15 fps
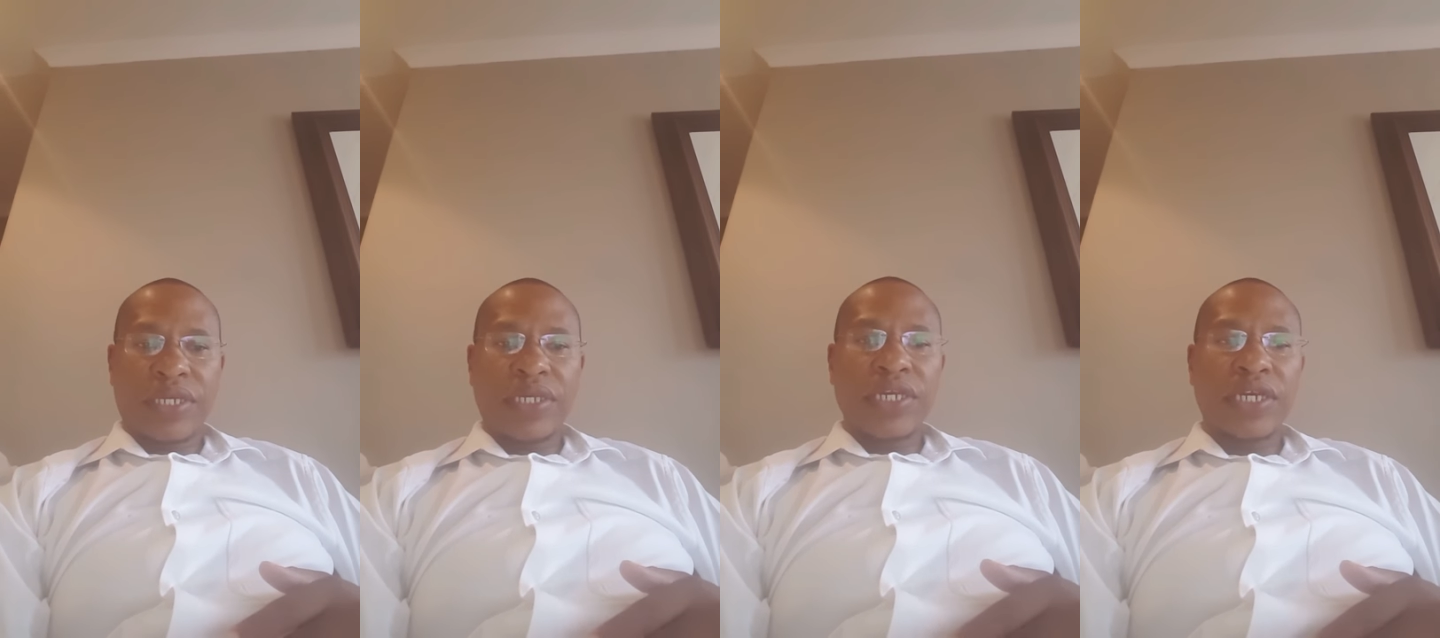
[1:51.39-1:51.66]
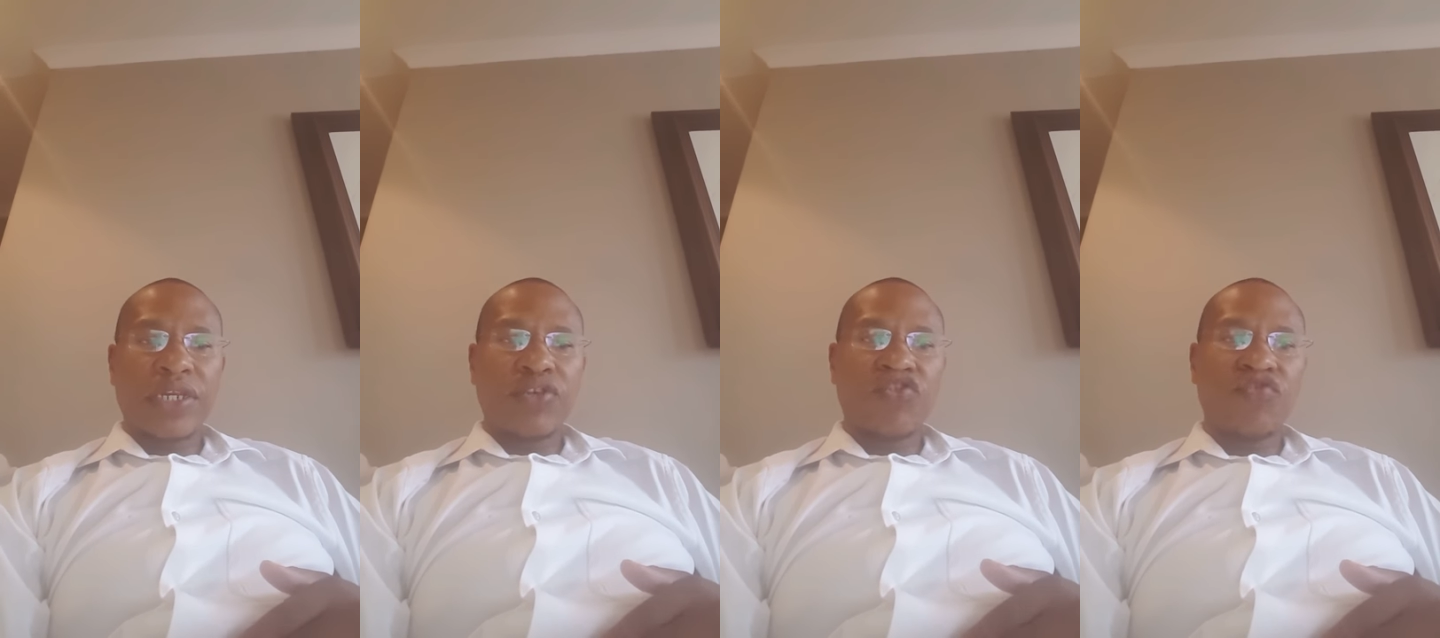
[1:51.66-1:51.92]

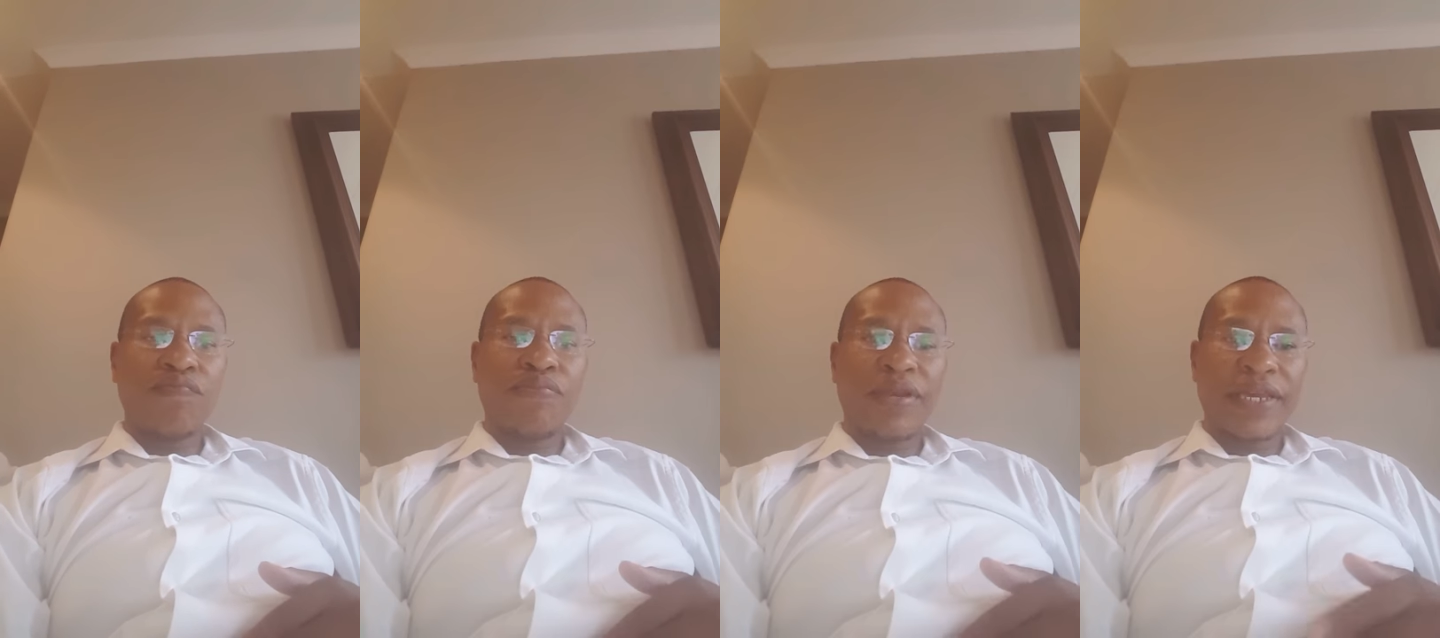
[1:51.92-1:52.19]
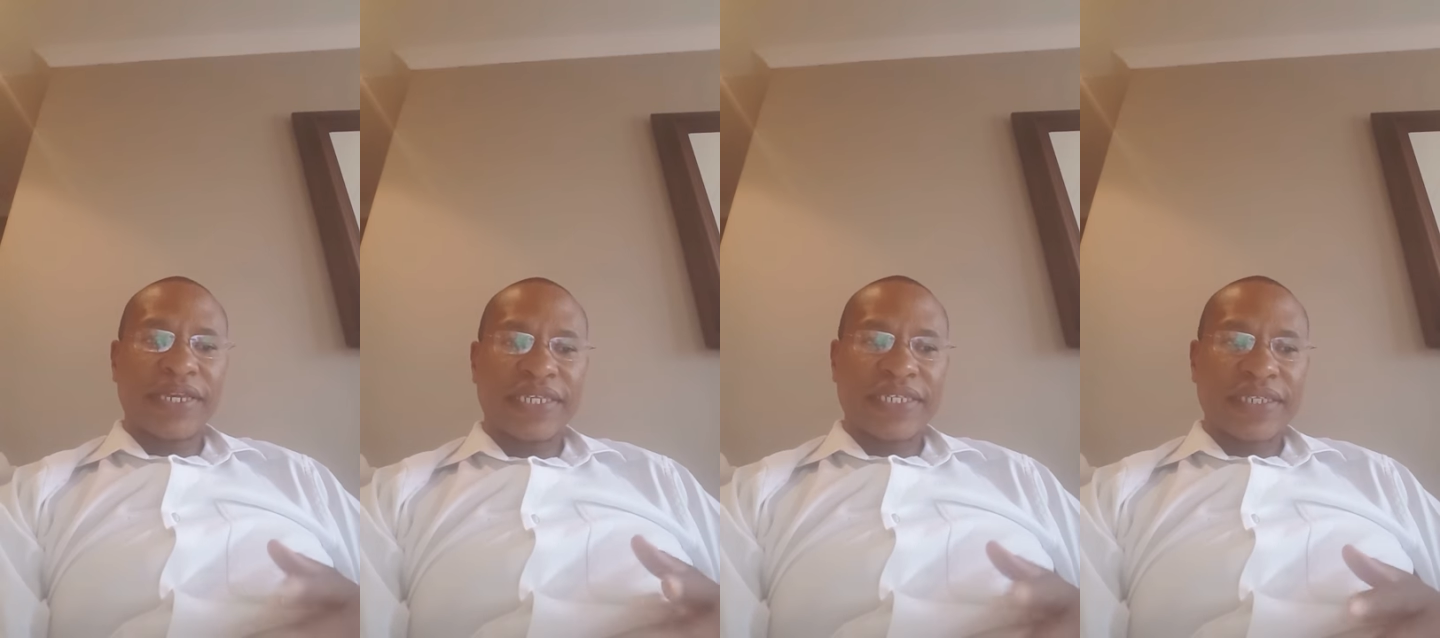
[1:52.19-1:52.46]
get into
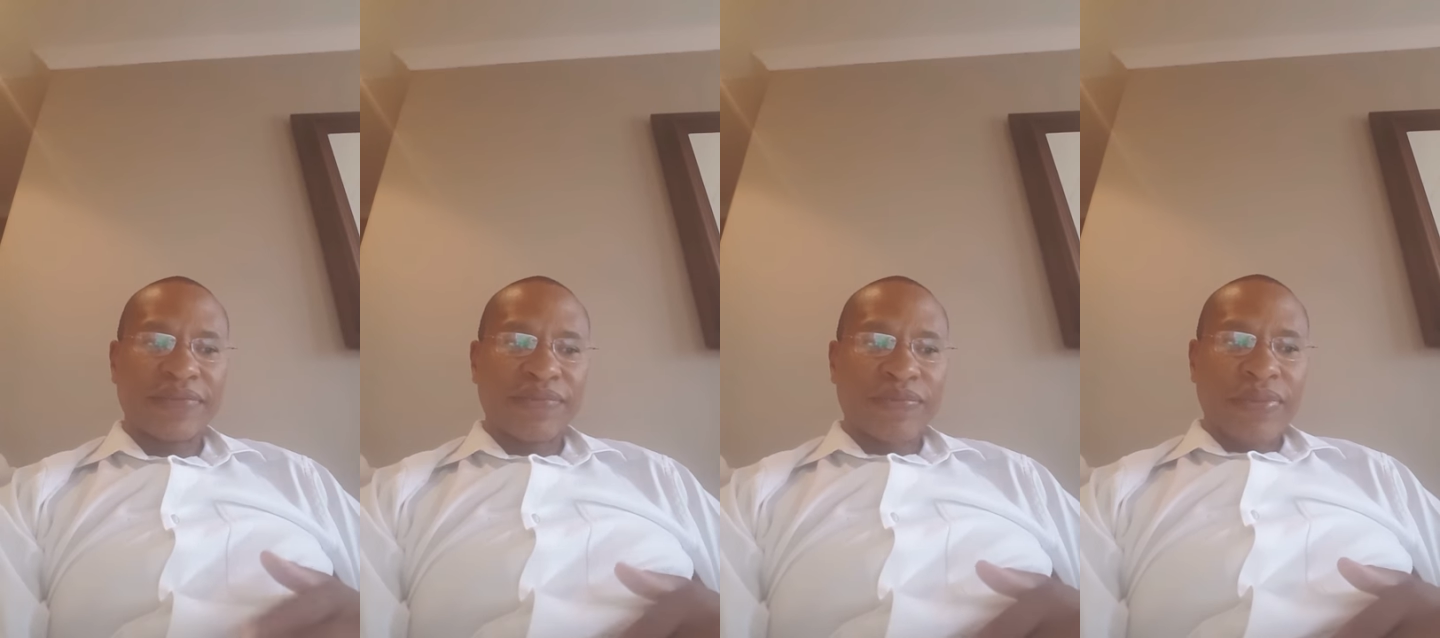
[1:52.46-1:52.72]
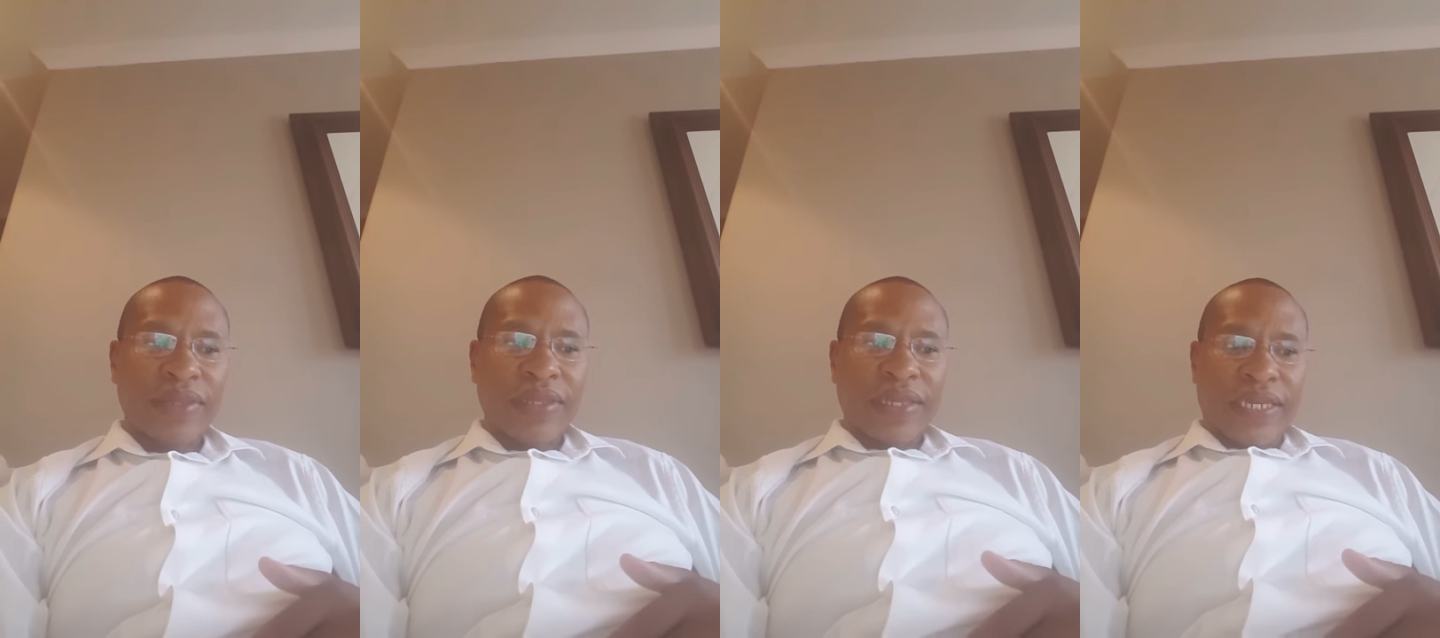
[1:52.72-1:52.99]
place.
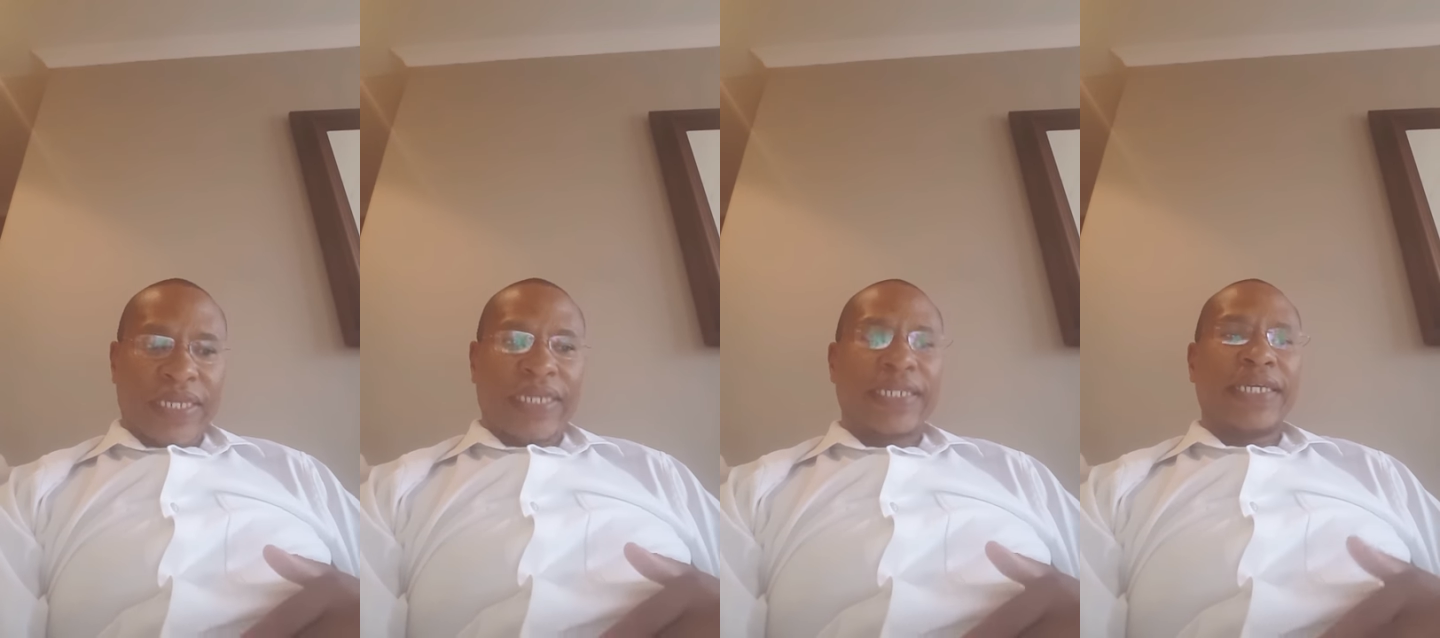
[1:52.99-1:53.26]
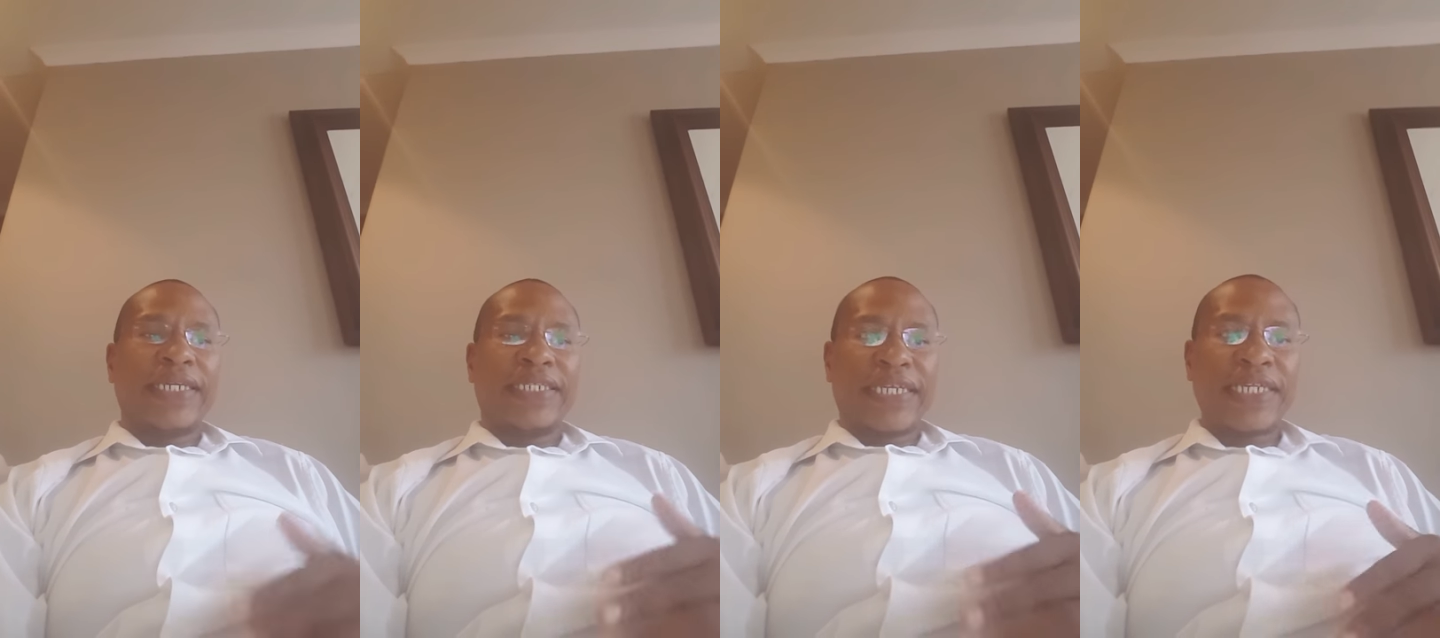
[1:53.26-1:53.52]

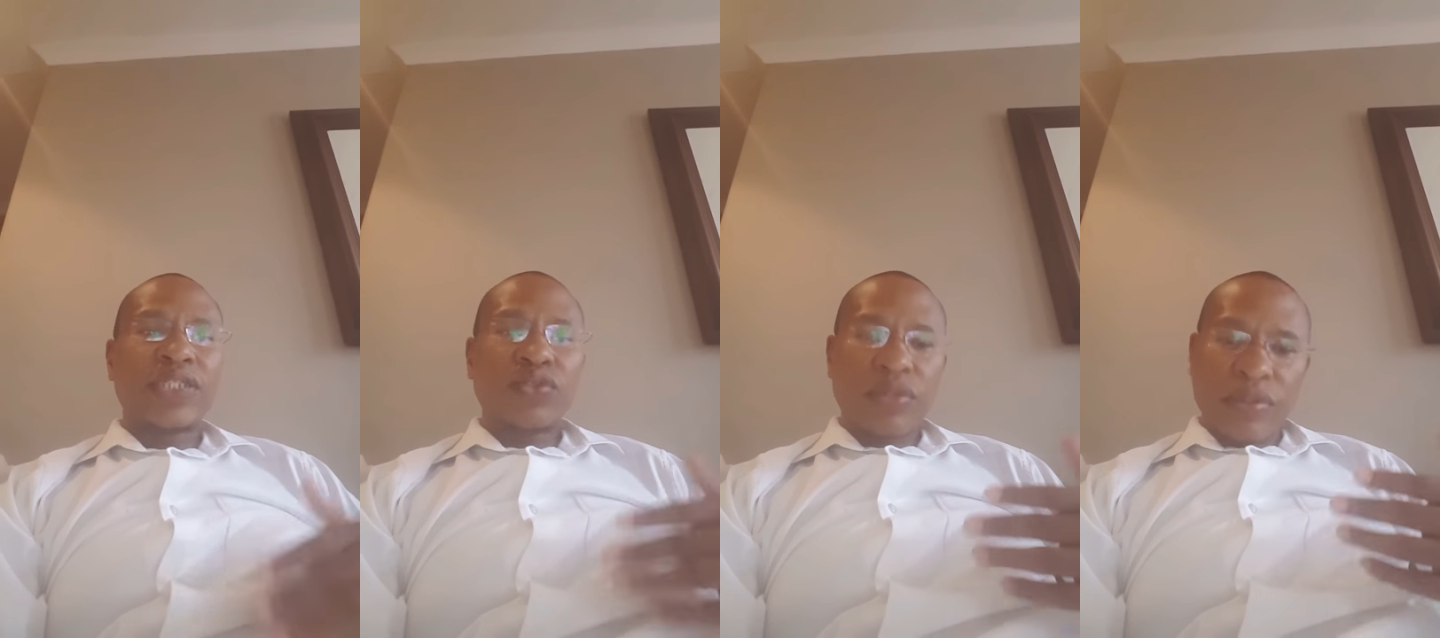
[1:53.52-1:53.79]
They just,